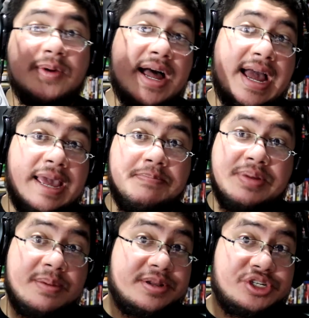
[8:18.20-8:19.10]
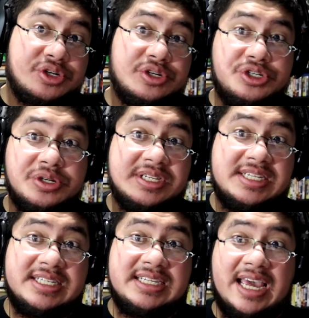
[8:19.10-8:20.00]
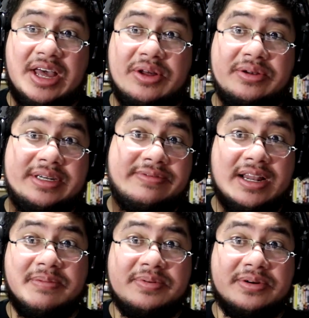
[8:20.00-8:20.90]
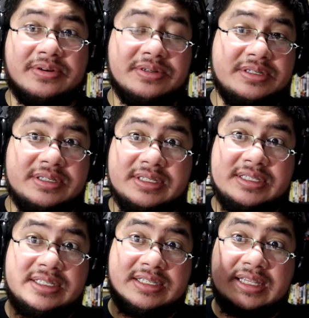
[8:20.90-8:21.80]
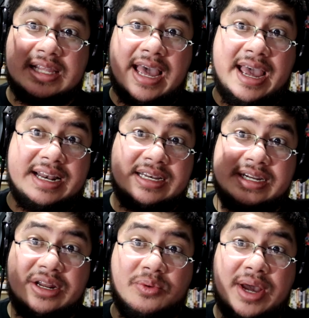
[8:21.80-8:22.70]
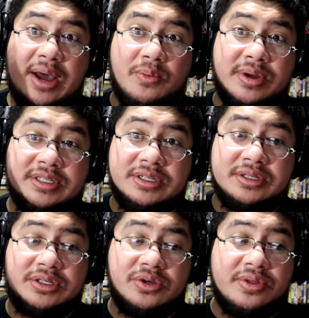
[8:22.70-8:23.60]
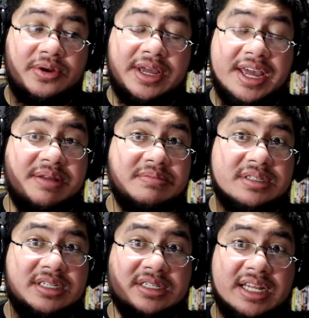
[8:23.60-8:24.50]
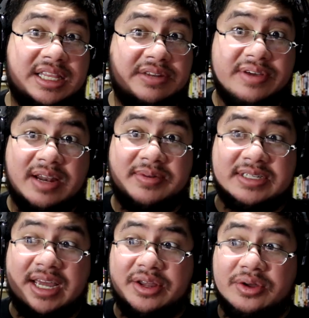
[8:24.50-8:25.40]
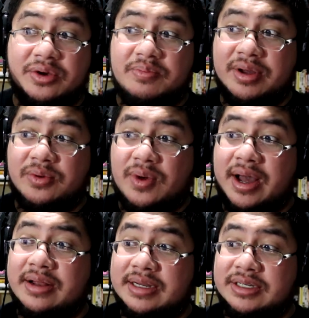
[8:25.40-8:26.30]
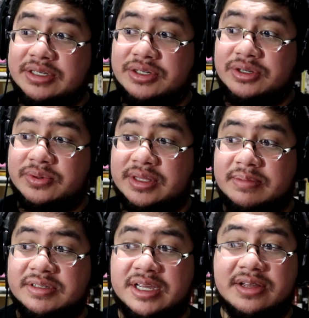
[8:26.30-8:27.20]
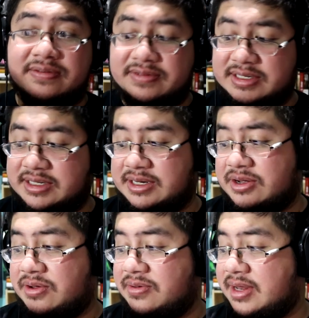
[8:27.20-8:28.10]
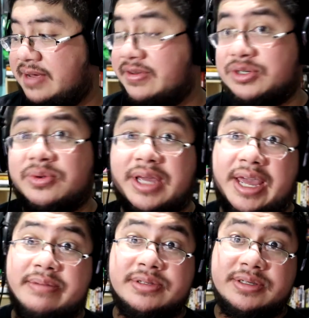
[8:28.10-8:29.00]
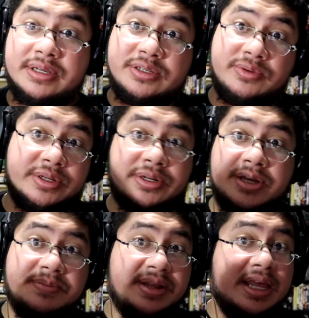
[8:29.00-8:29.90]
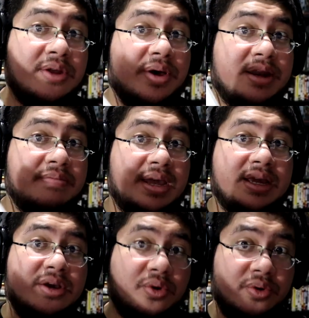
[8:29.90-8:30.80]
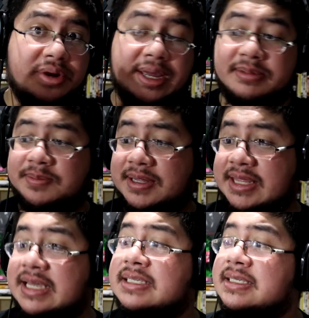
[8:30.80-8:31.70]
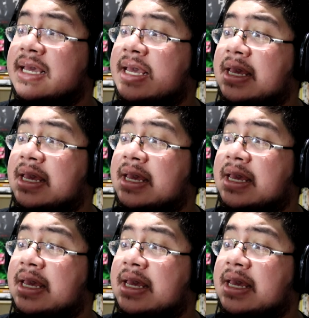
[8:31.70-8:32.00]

is why publishers shouldn't tell developers that you know how what to do in their games. Just let the developers kind of go buck wild and just do it themselves. You know, like Visceral Games is a really good company. They know how to make horror games, but this